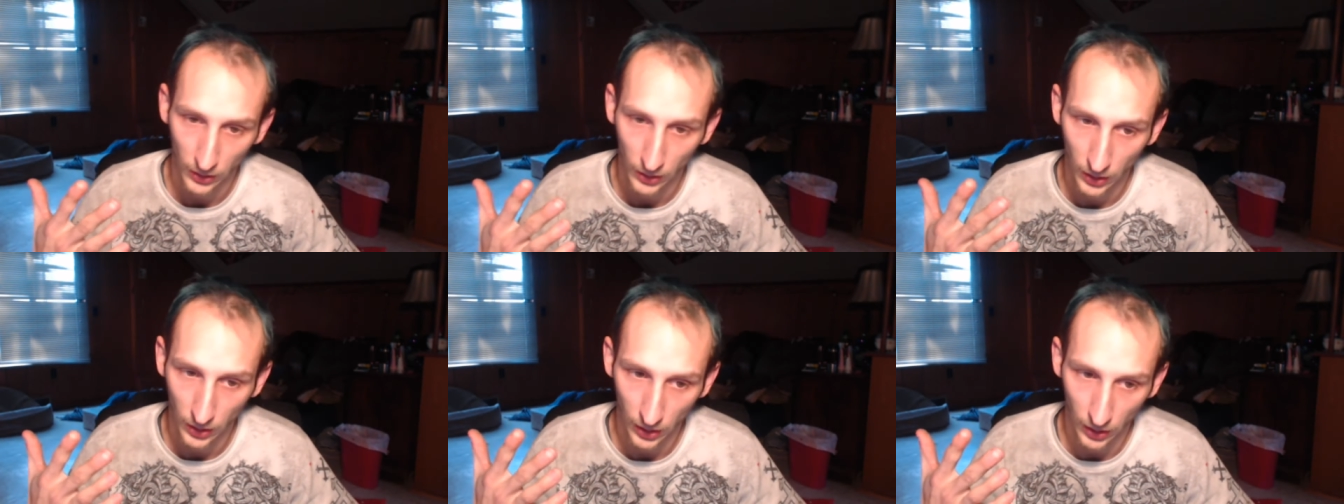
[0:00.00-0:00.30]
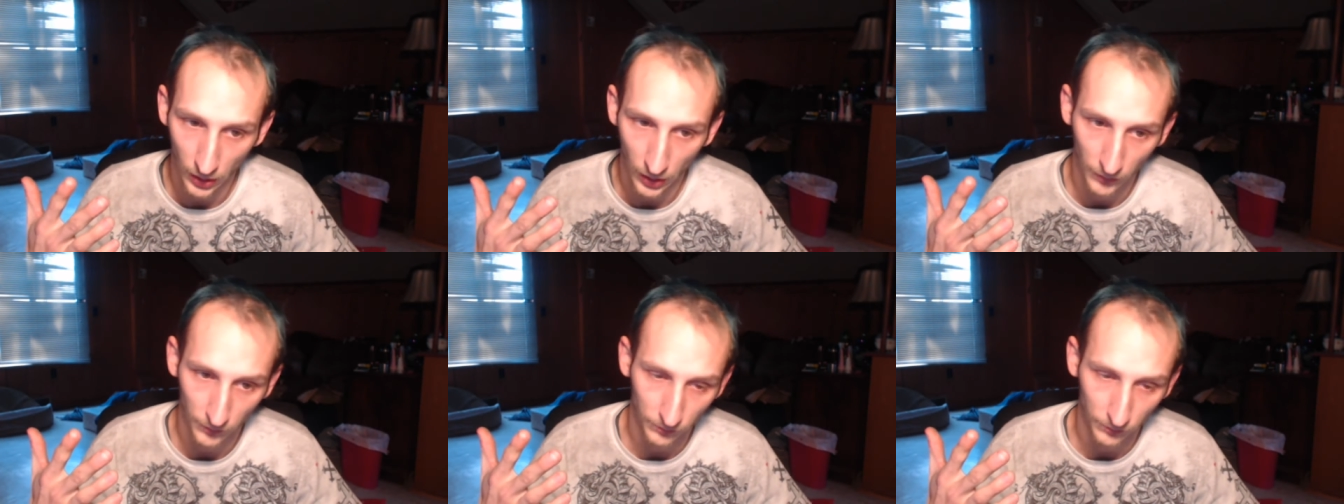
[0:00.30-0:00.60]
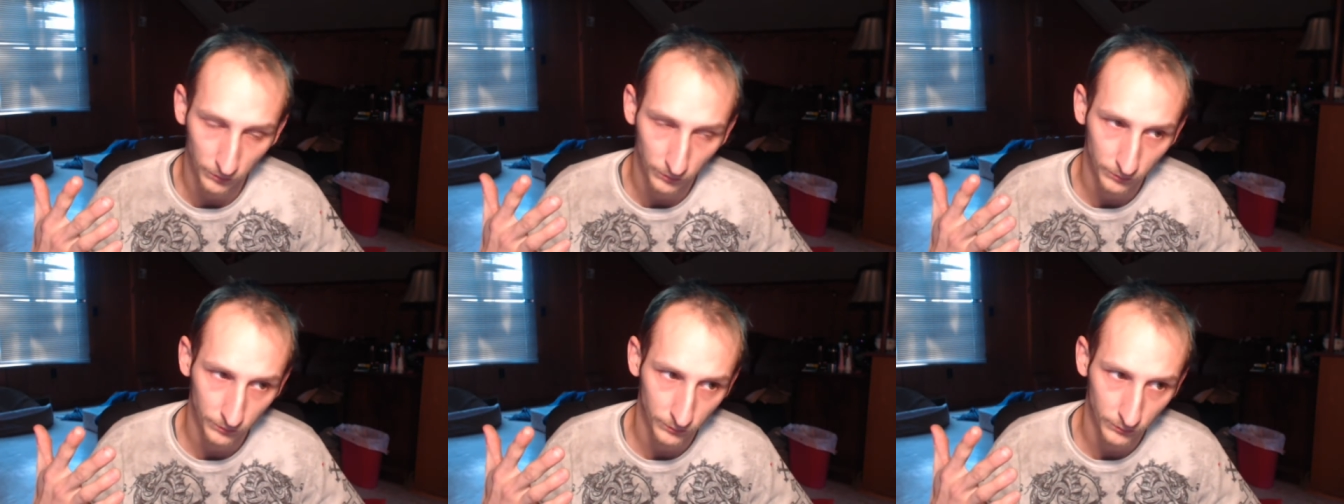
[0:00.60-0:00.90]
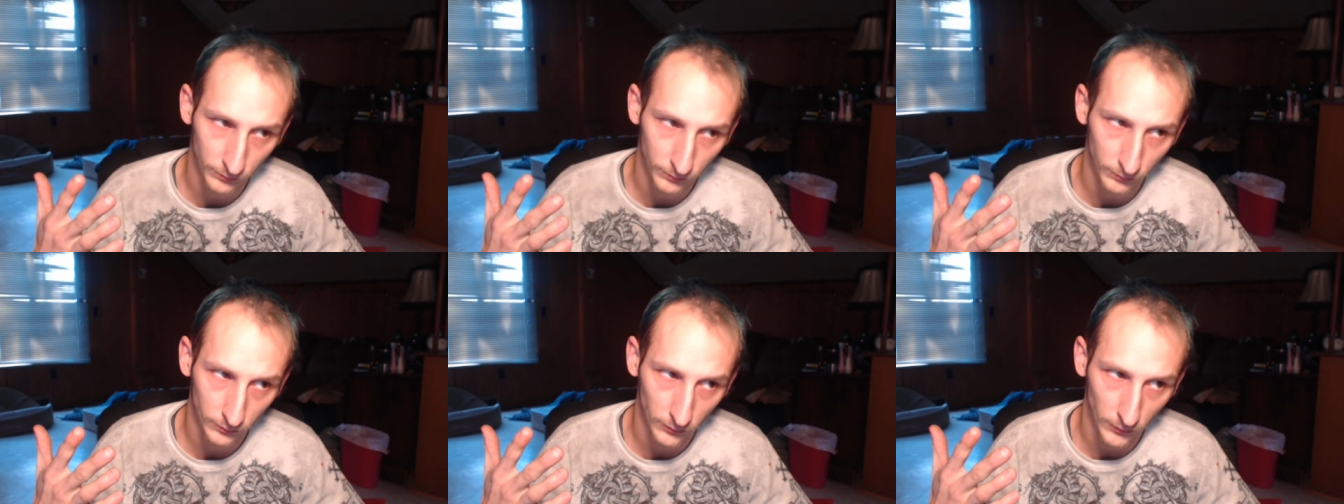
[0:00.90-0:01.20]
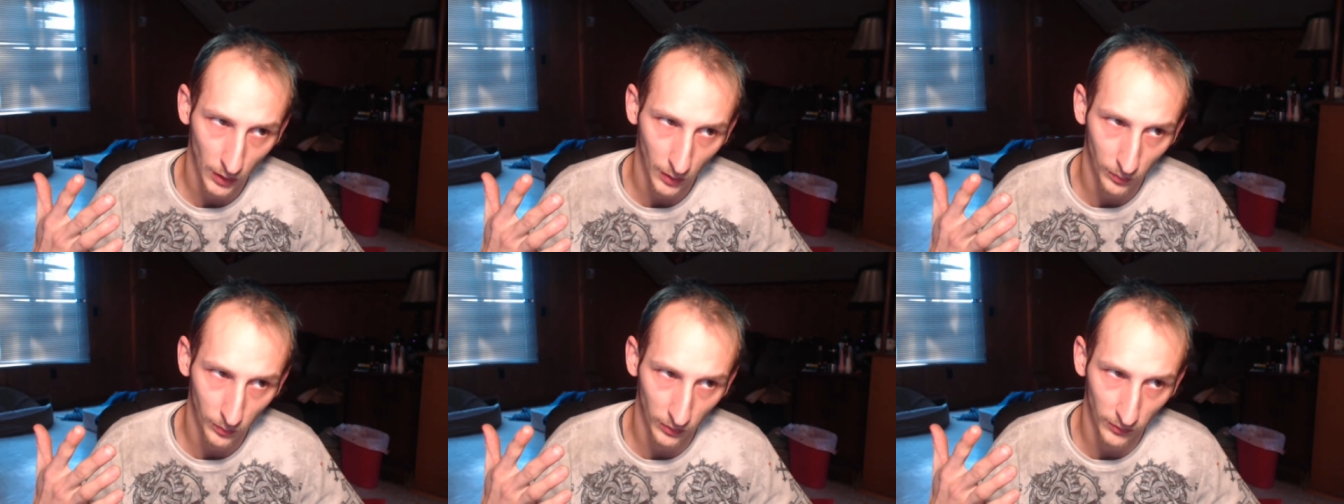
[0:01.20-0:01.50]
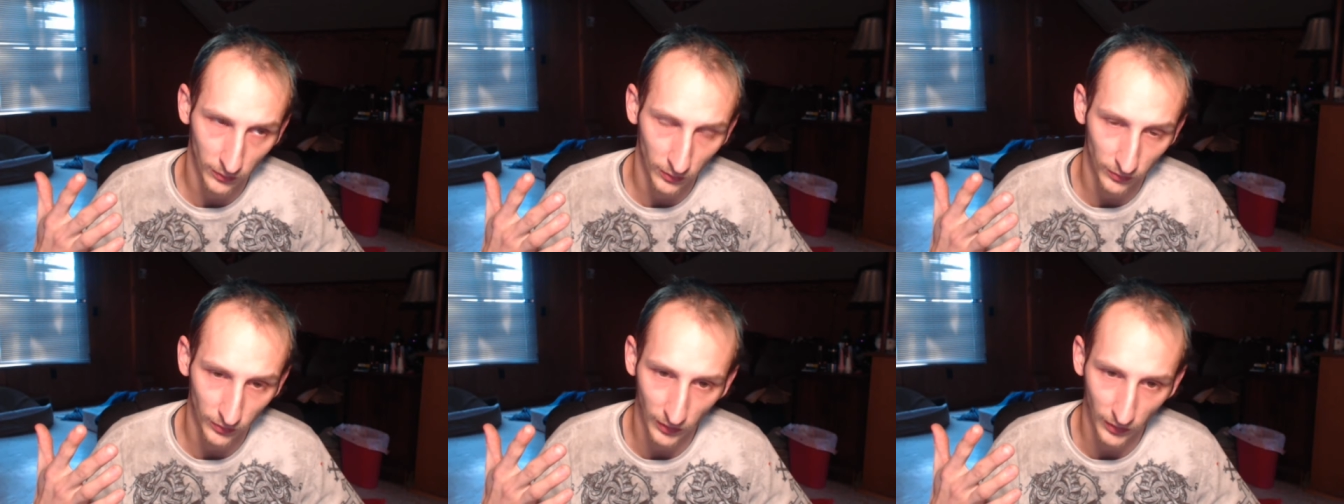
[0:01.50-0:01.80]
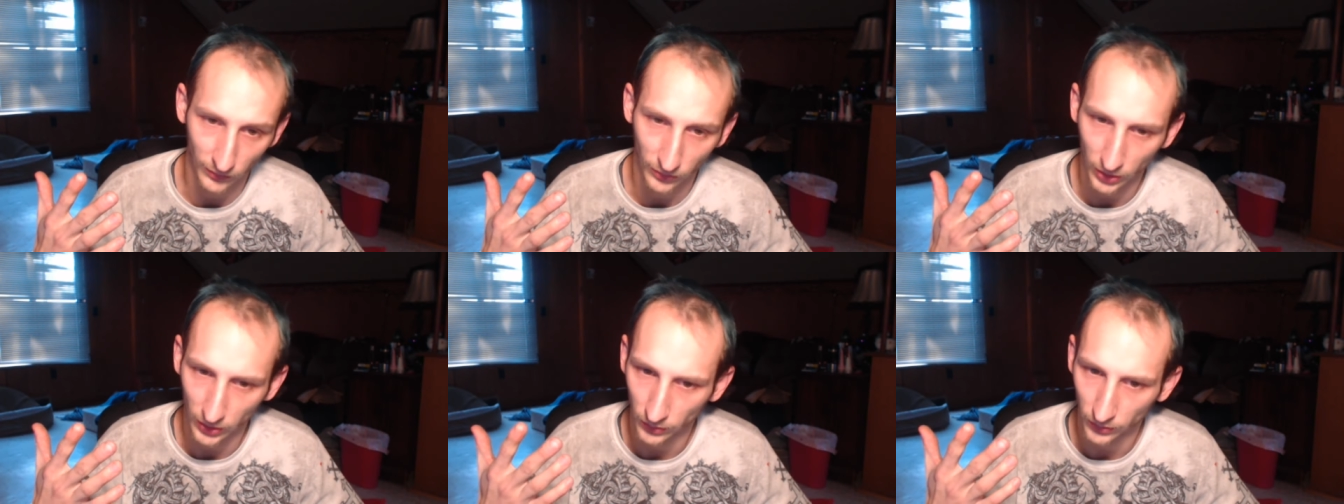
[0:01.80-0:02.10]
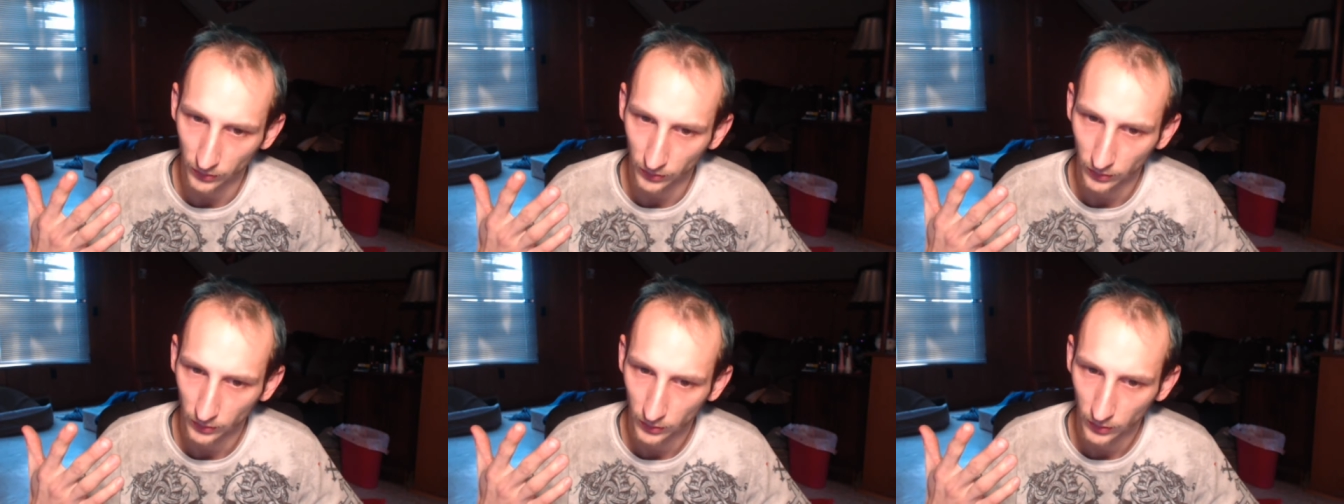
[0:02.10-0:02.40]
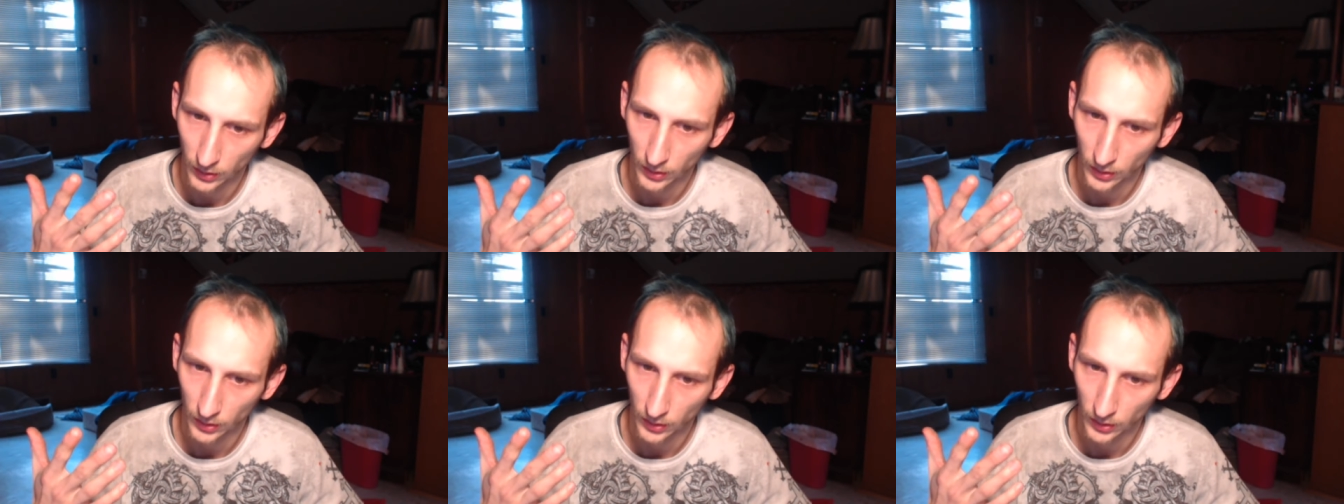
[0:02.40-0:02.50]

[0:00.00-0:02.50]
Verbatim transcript: Uh, I believe it's five channels.